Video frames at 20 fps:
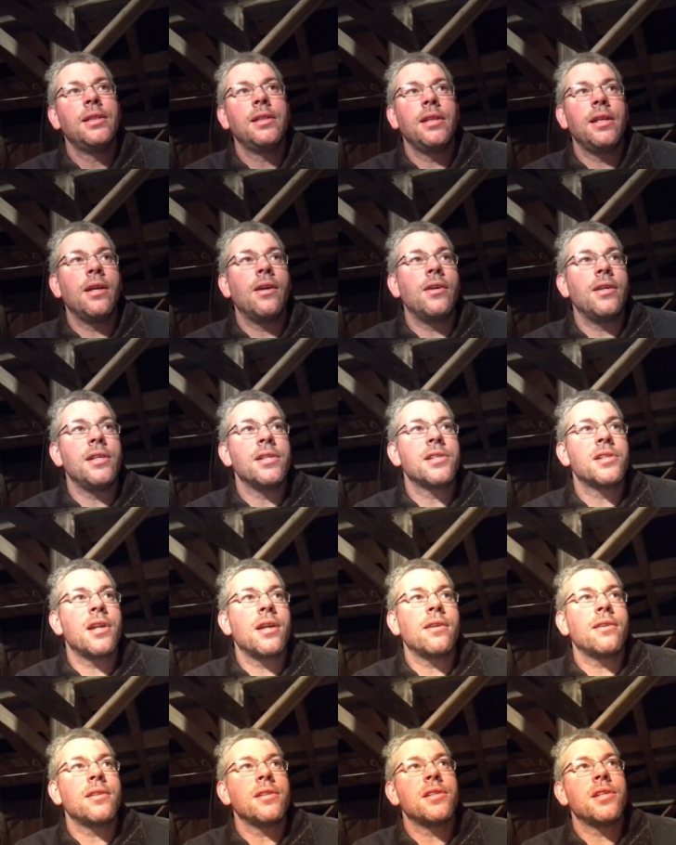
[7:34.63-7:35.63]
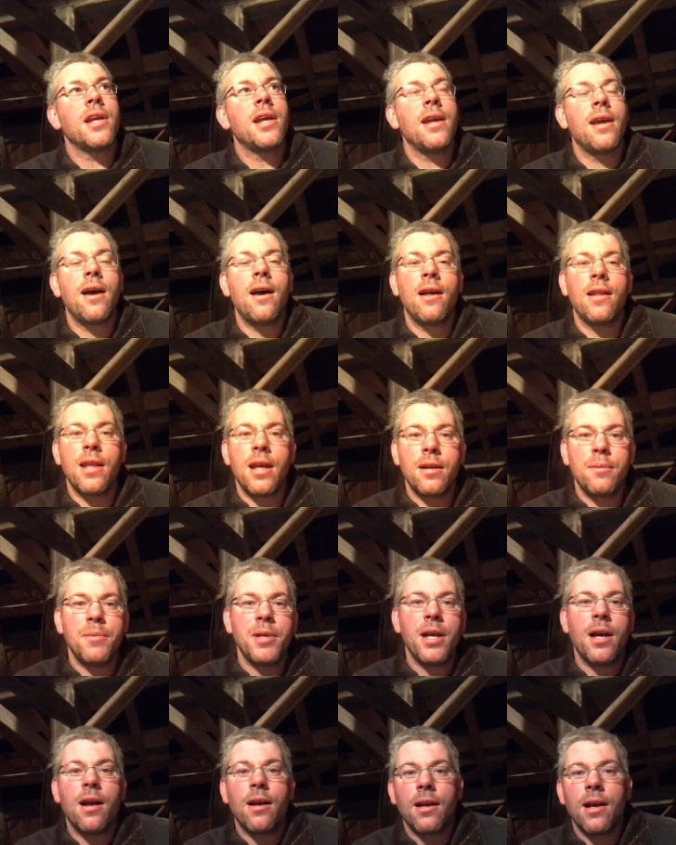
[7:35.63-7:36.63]
You know, you start to say, oh, that'll
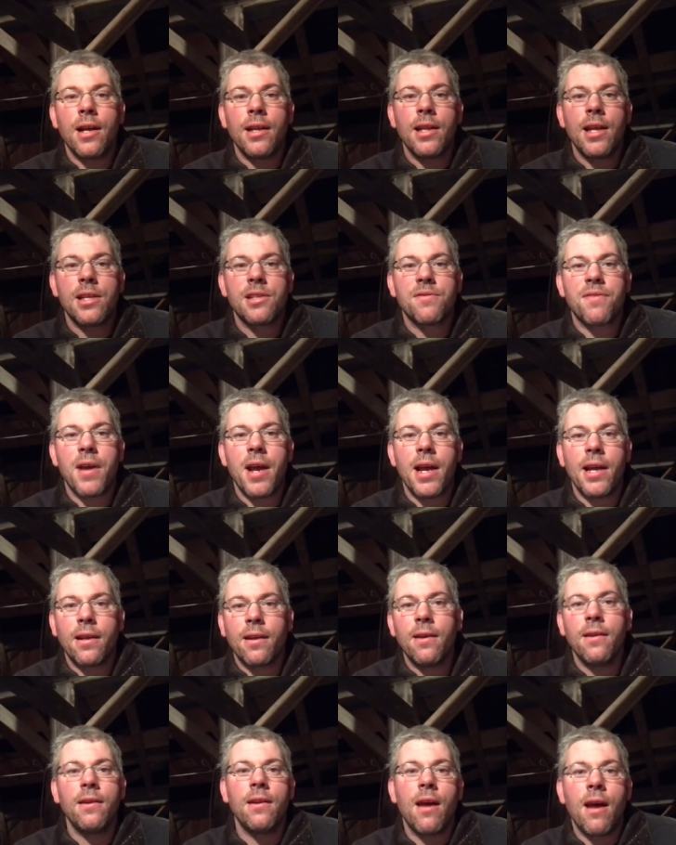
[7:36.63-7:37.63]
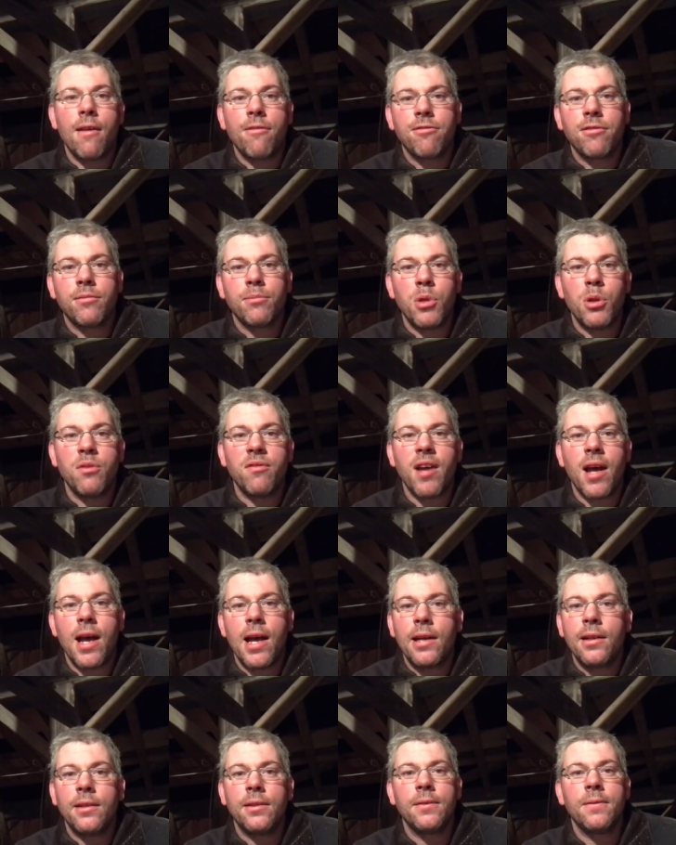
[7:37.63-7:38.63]
be all right, that's fine, good enough, move
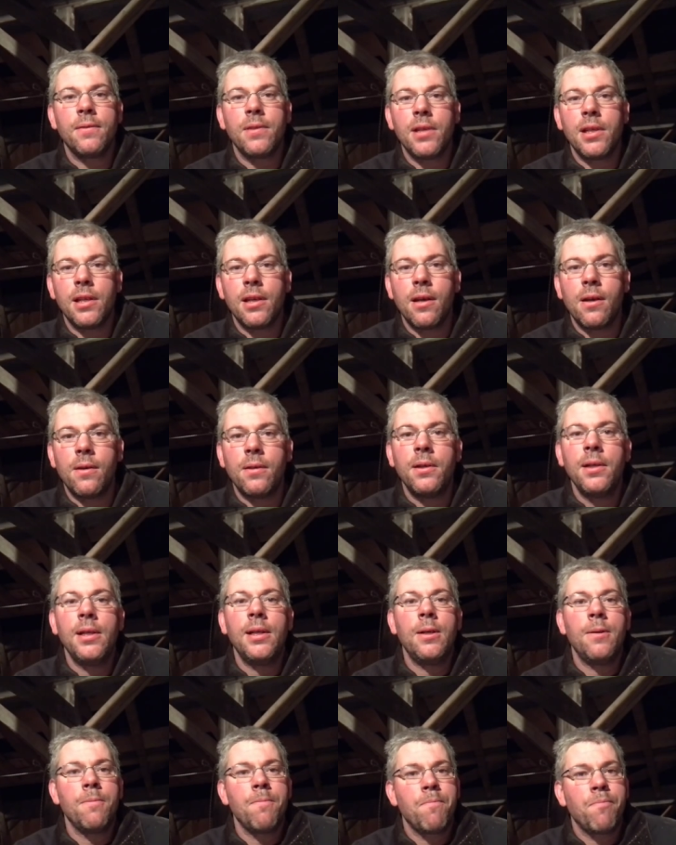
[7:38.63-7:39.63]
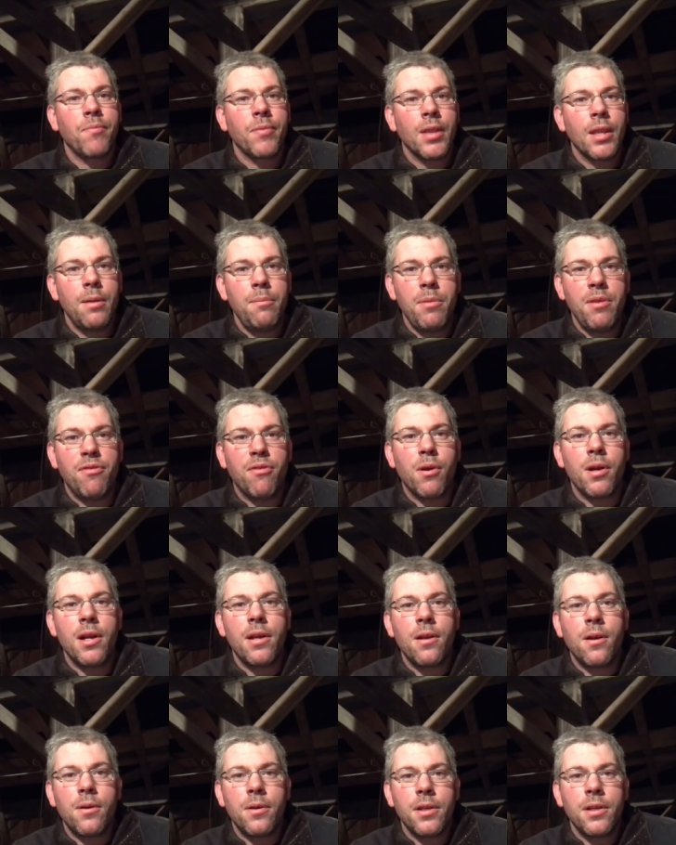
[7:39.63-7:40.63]
on. You know, before
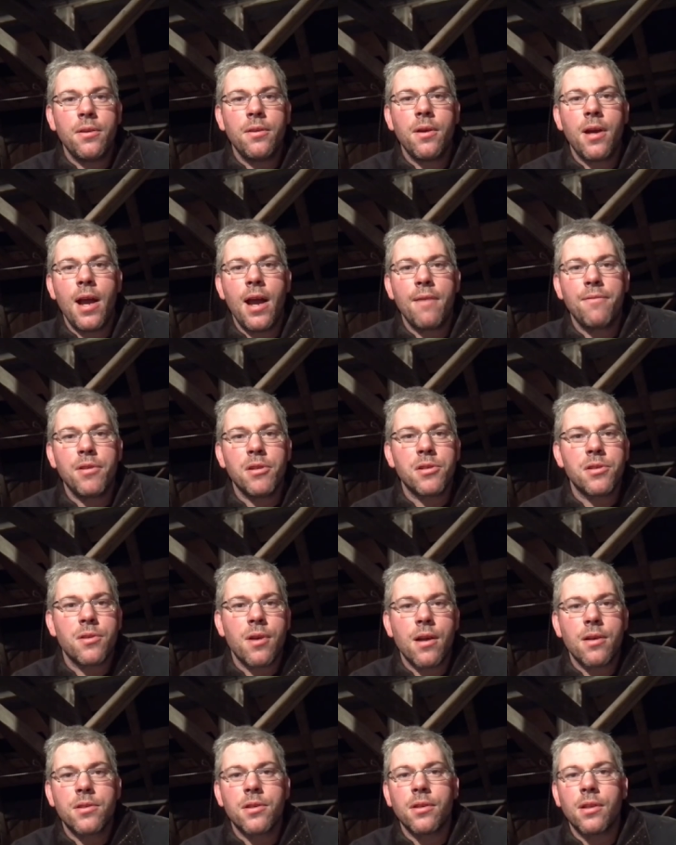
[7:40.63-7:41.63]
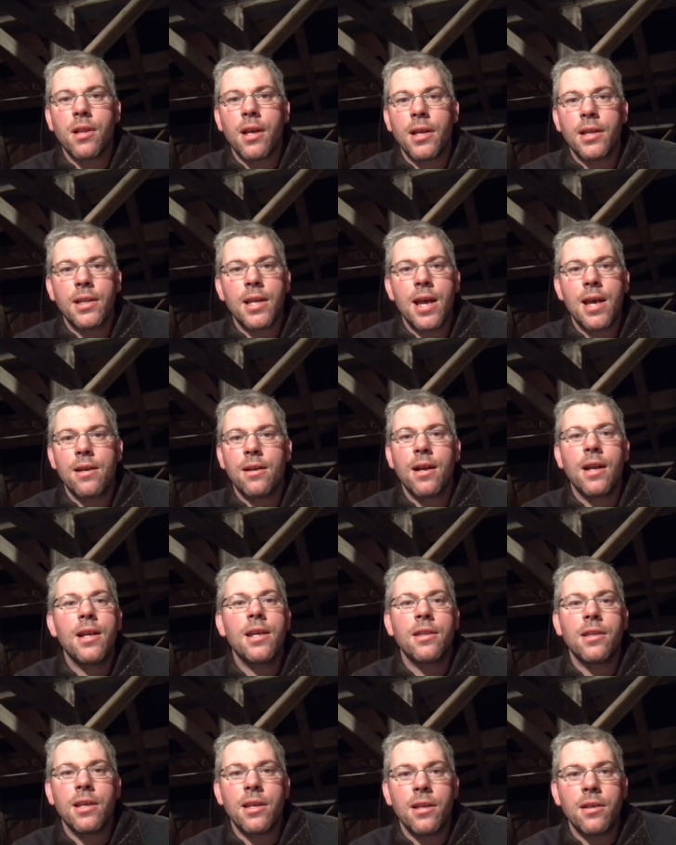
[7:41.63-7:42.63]
you know it, you do half your structure like that, or
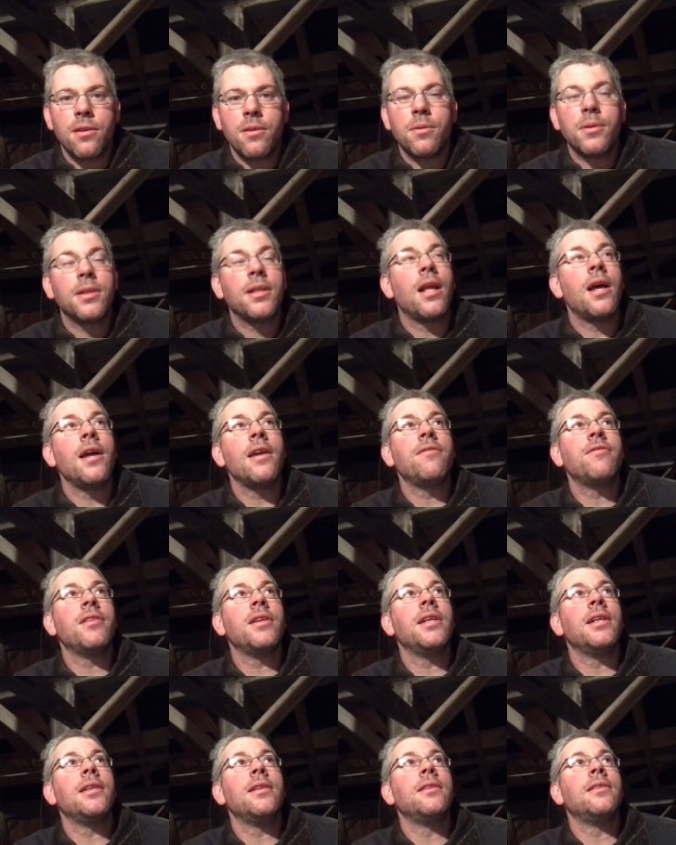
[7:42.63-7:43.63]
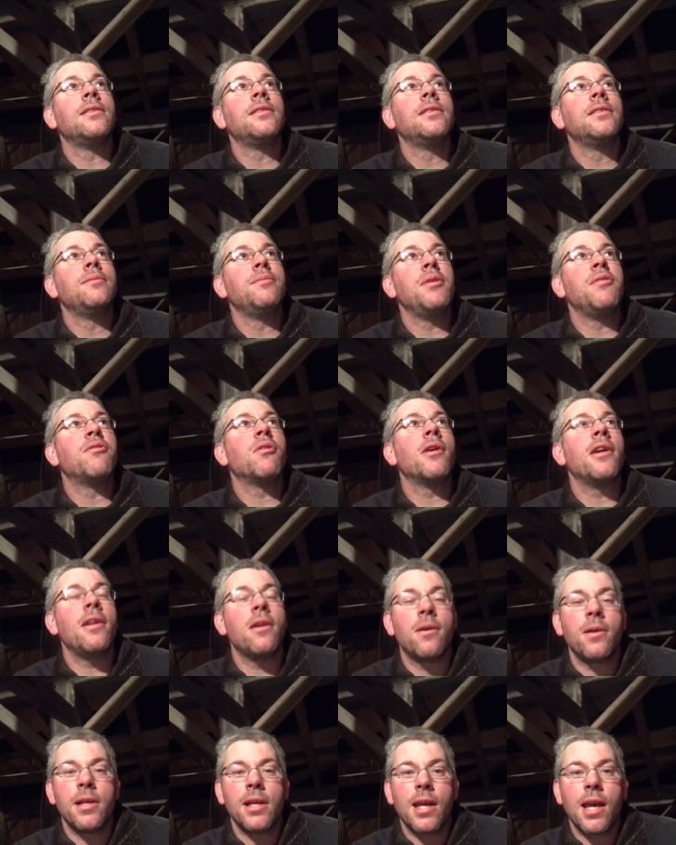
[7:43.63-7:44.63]
anything you do in life, and before you
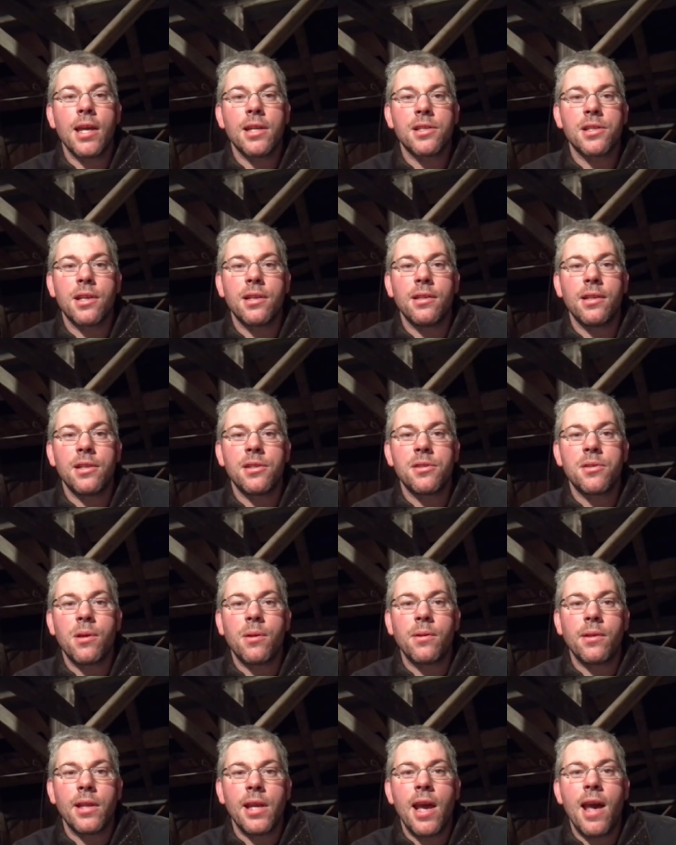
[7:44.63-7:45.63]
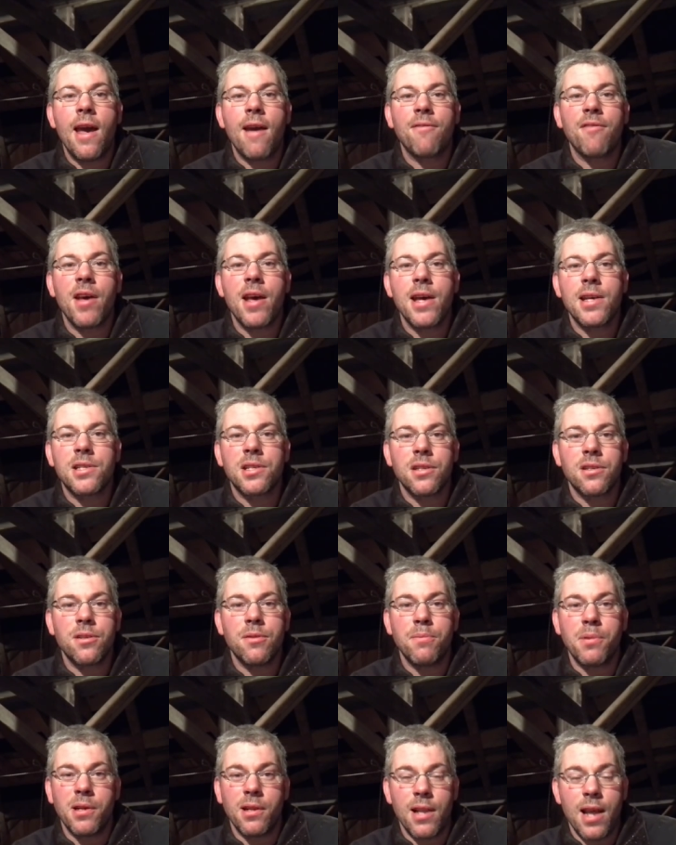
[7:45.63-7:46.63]
know it, you got something that's totally half-assed that
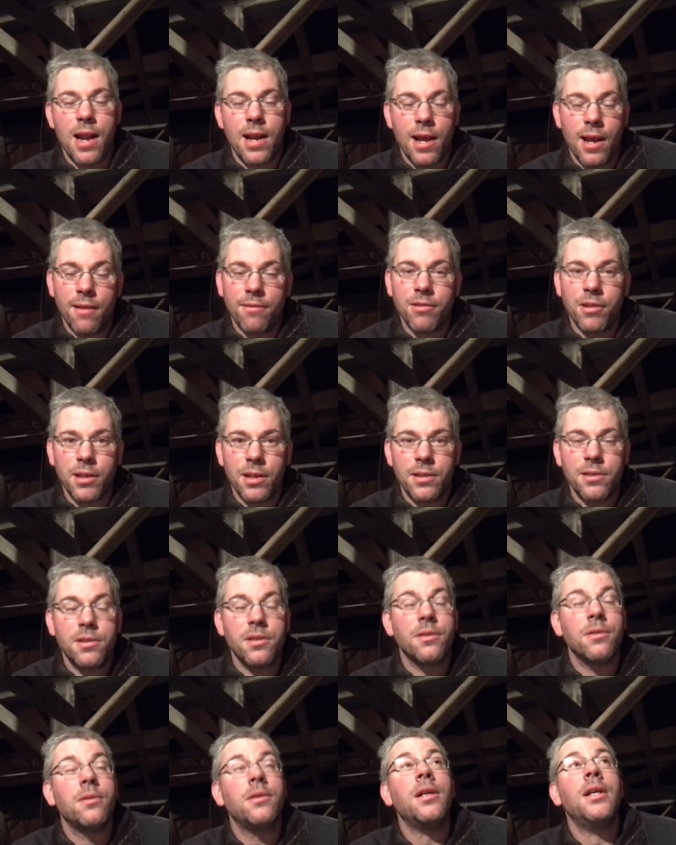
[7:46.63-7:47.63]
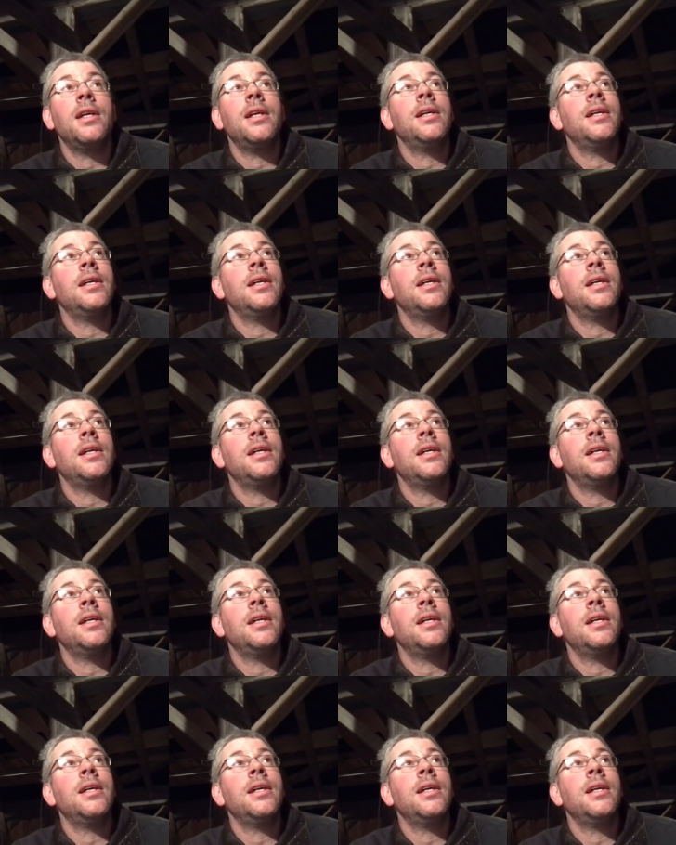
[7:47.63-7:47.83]
you put a lot of effort into.